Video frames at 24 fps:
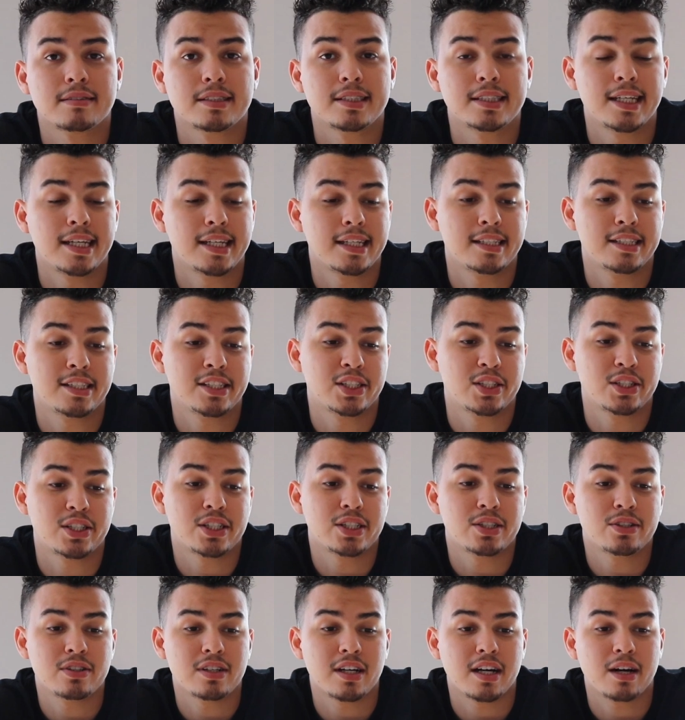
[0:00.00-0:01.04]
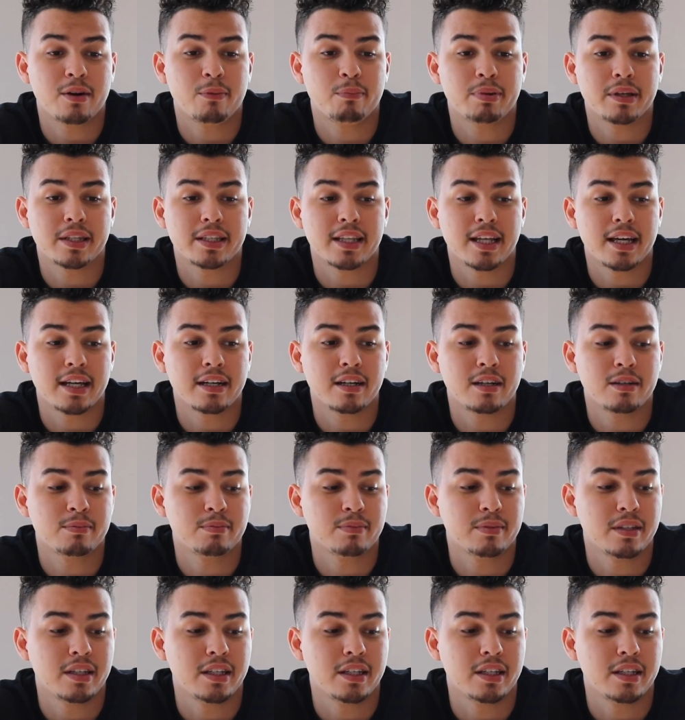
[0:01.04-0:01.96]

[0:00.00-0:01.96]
then, I'll pick that up.